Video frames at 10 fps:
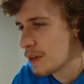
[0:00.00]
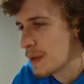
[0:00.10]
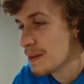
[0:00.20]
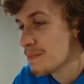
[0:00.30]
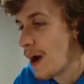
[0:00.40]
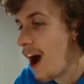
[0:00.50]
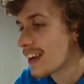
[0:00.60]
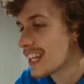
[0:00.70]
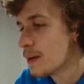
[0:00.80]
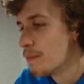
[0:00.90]
Was anybody
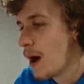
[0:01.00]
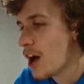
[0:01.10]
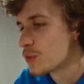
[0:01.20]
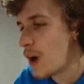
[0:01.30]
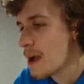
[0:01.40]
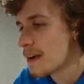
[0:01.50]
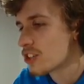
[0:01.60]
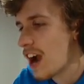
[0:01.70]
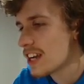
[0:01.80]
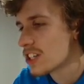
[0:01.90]
parking the bus? Why am I
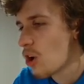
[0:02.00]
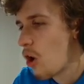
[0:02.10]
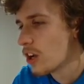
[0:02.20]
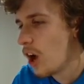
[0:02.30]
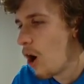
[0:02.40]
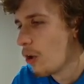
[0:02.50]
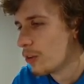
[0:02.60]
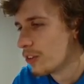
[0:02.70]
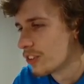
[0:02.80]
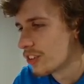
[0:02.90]
trying to score
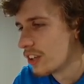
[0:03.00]
goals?